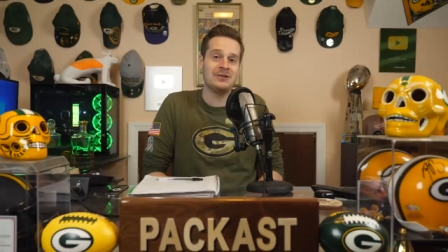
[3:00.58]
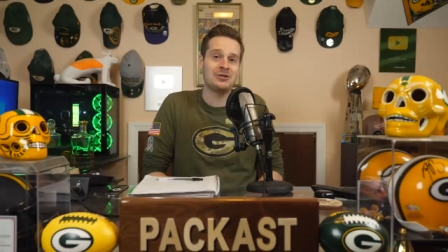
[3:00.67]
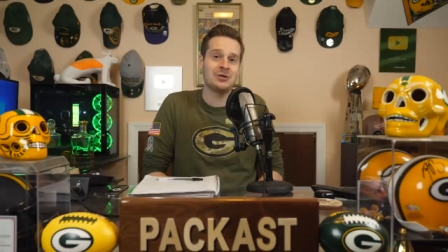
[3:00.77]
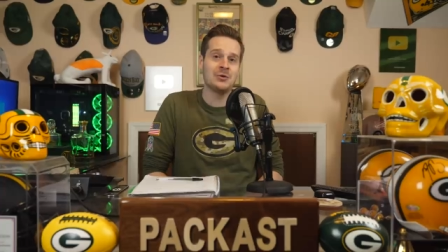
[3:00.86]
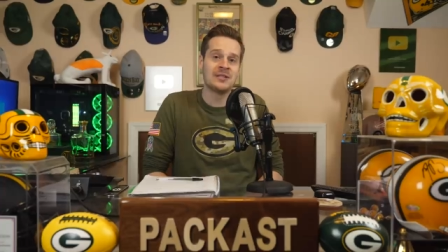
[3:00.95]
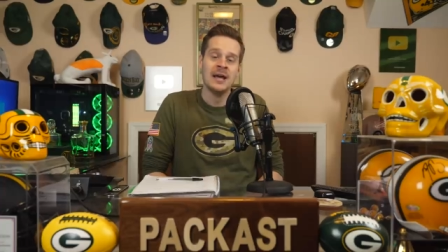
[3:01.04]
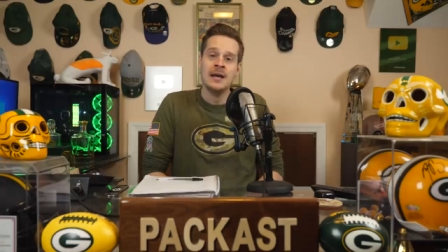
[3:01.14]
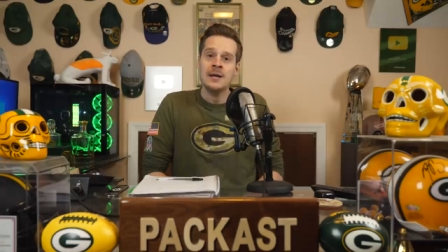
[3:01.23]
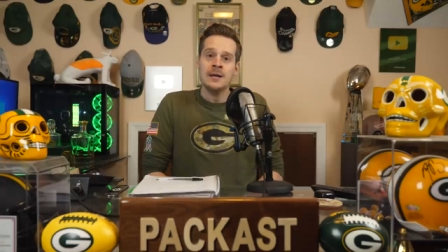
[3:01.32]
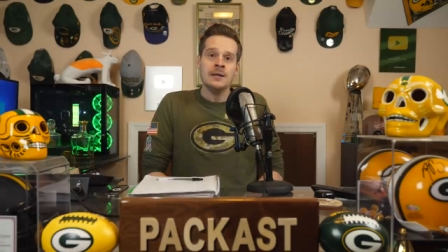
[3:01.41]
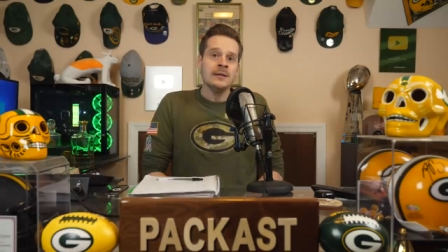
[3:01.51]
issues,
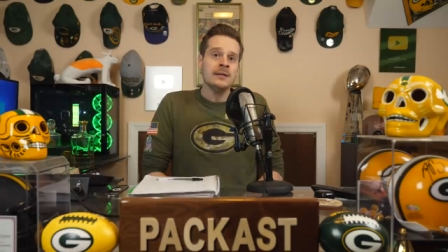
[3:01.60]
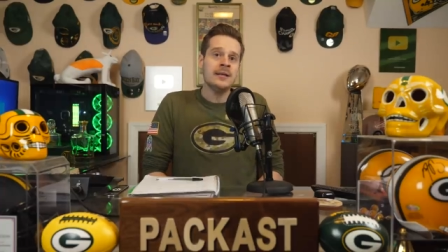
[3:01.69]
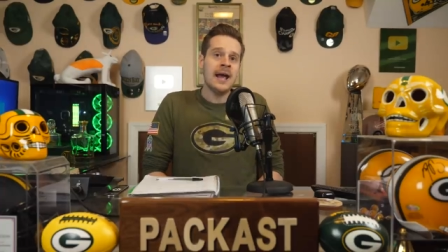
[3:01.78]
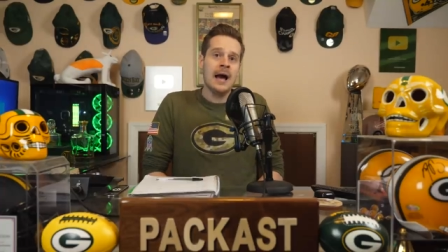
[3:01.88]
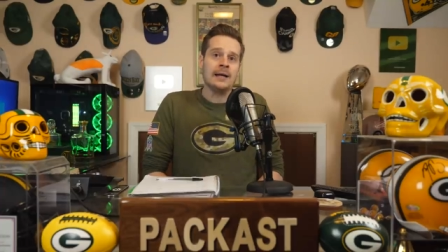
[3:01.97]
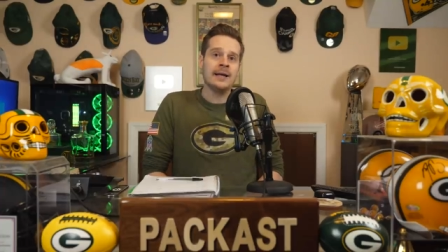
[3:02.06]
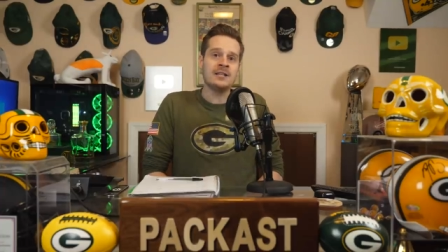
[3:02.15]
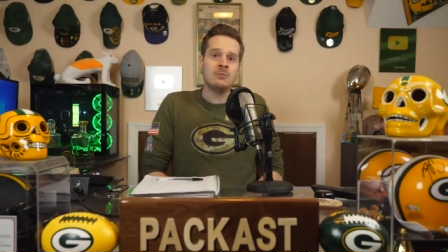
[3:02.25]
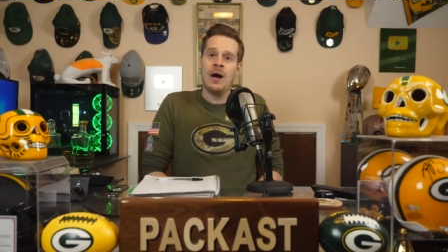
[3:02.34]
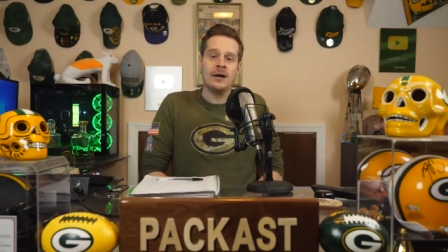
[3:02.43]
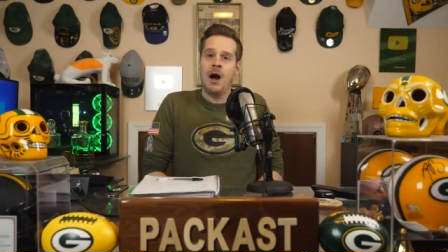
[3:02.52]
yeah, guess
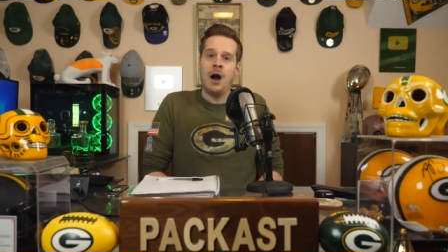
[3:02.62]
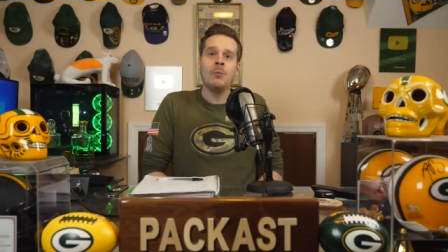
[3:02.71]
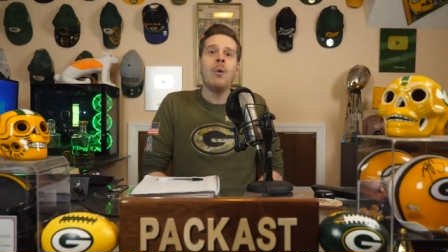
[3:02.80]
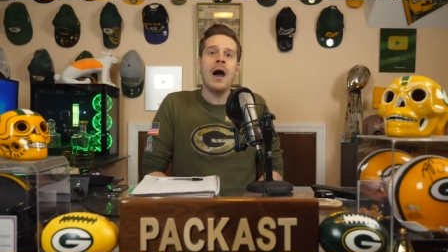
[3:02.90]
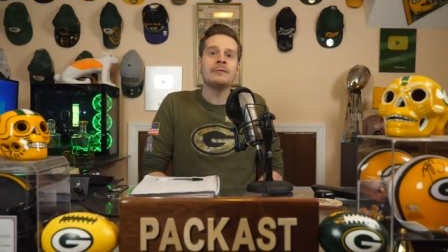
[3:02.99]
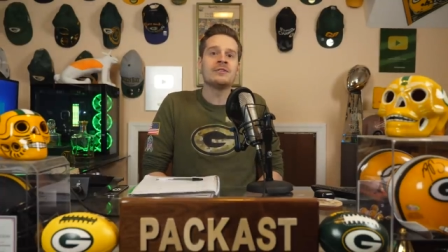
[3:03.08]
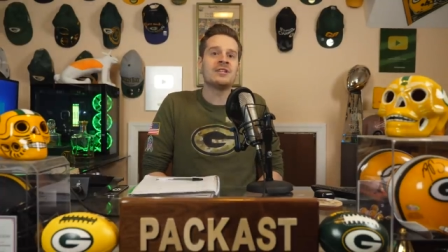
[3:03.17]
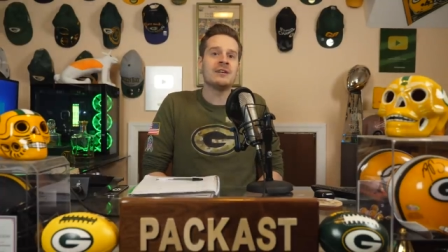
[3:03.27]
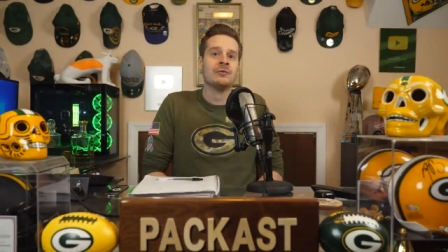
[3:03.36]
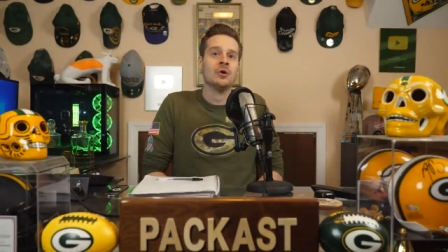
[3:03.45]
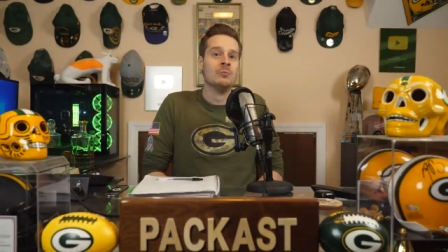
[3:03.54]
what? Our wide
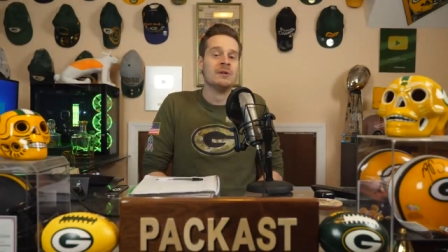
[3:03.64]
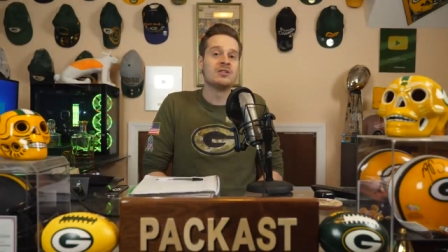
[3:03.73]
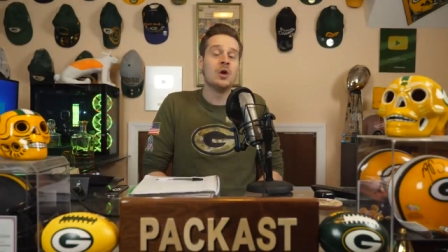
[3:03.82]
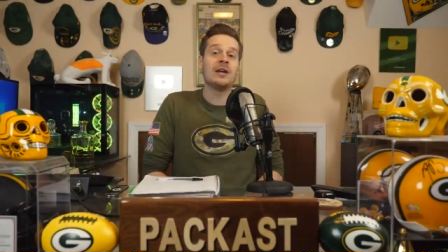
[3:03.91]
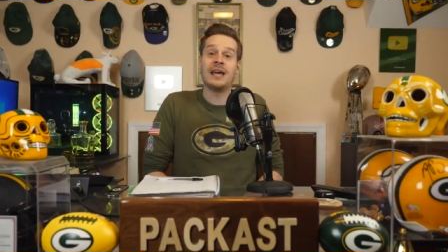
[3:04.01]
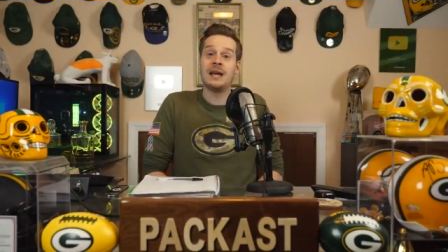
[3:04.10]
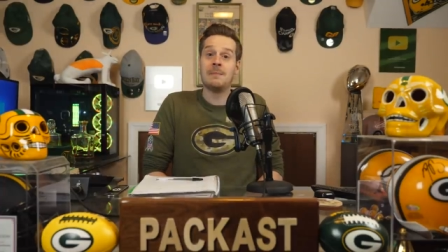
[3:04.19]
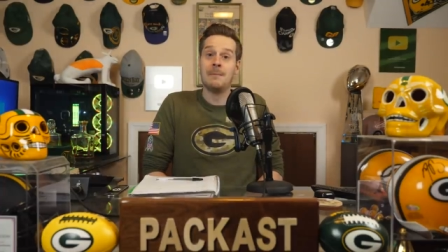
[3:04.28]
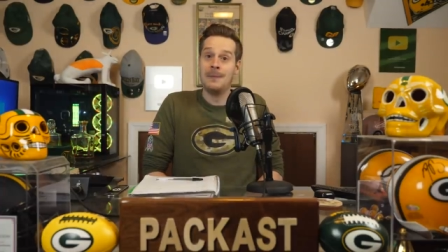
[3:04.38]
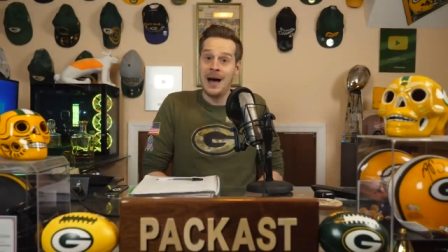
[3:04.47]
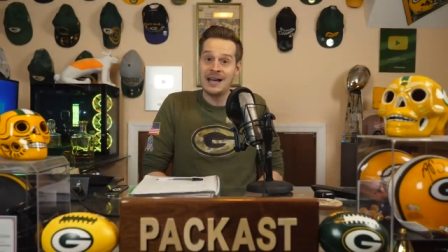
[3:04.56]
receiver room is looking
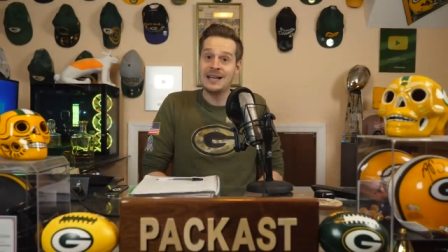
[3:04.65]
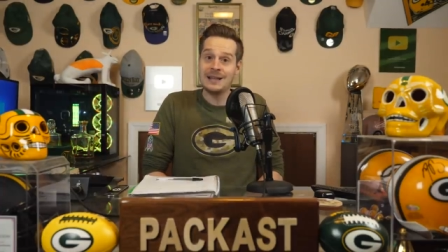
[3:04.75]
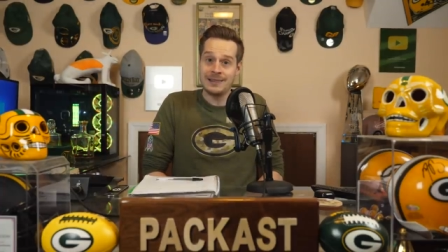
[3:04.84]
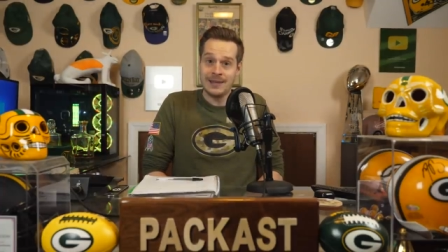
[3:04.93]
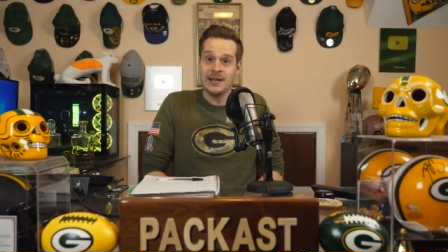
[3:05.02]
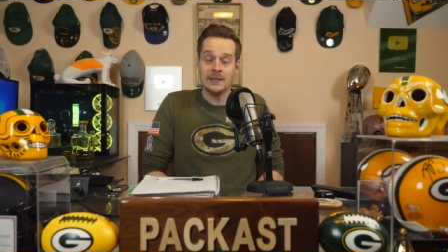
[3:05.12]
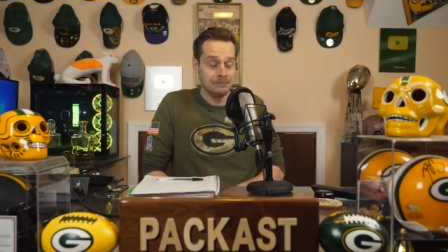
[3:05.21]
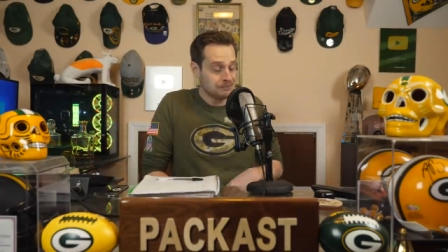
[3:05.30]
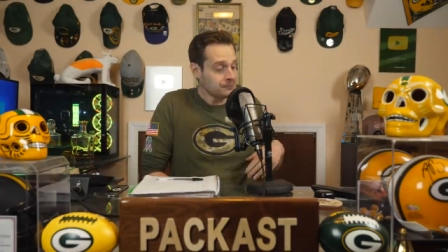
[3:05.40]
mighty thin.